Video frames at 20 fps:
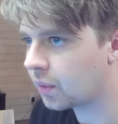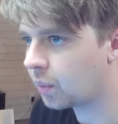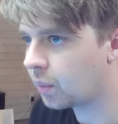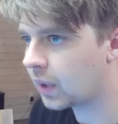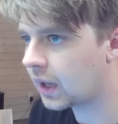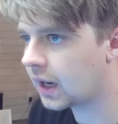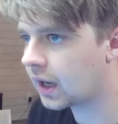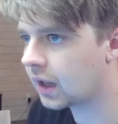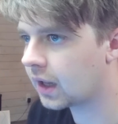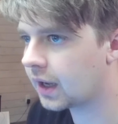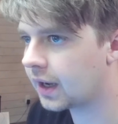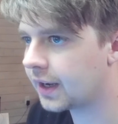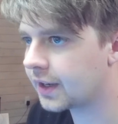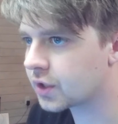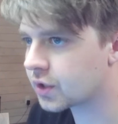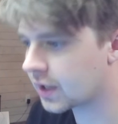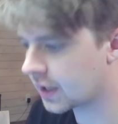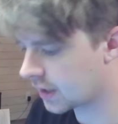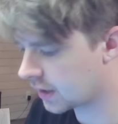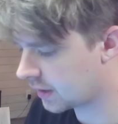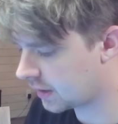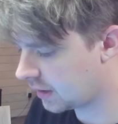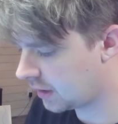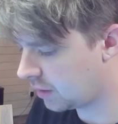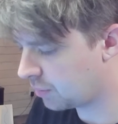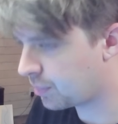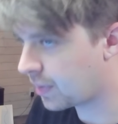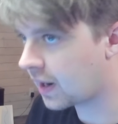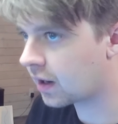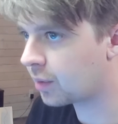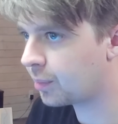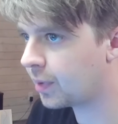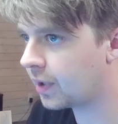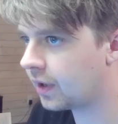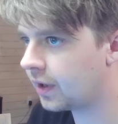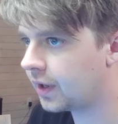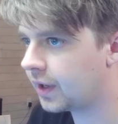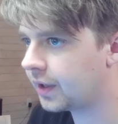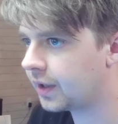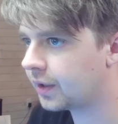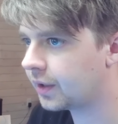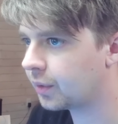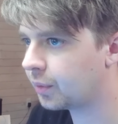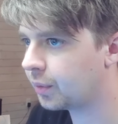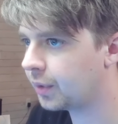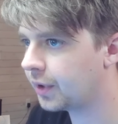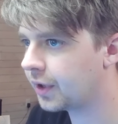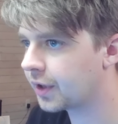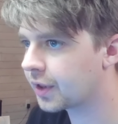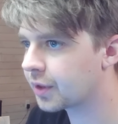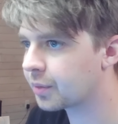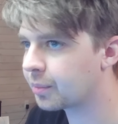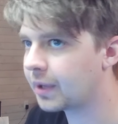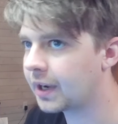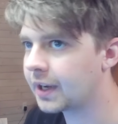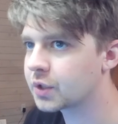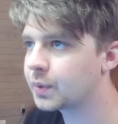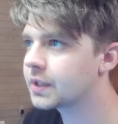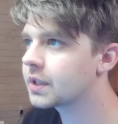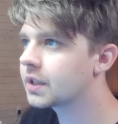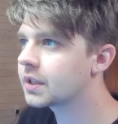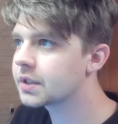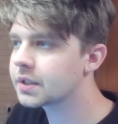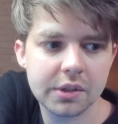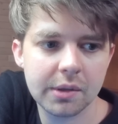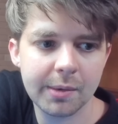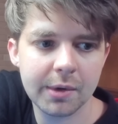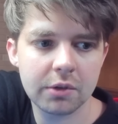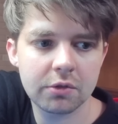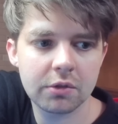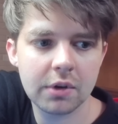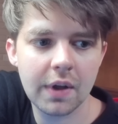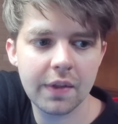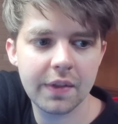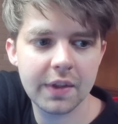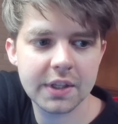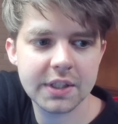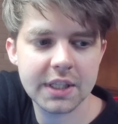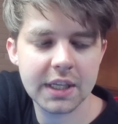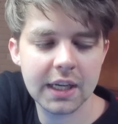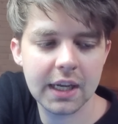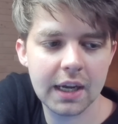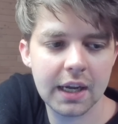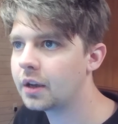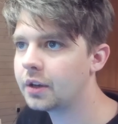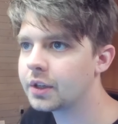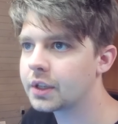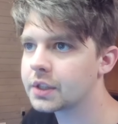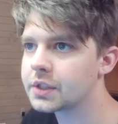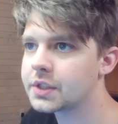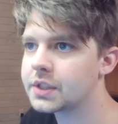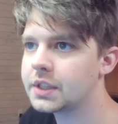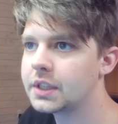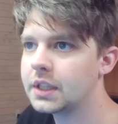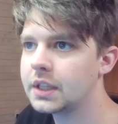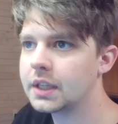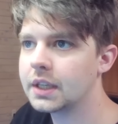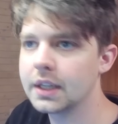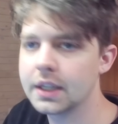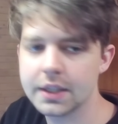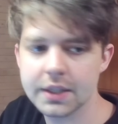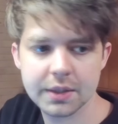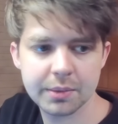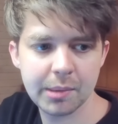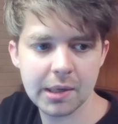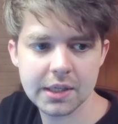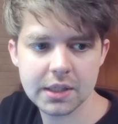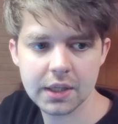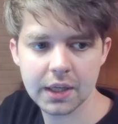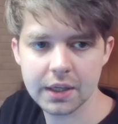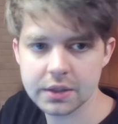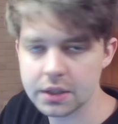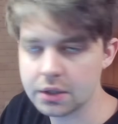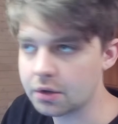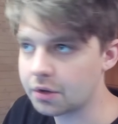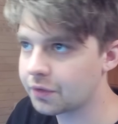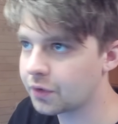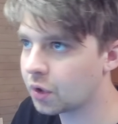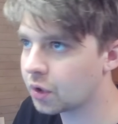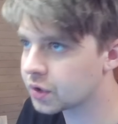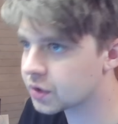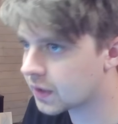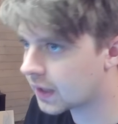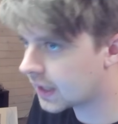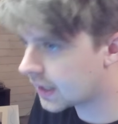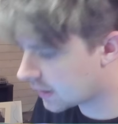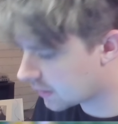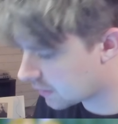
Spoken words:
while I trigger the power button with my tweezers. So I'm gonna run this again. You can see it's basically at 0 volts right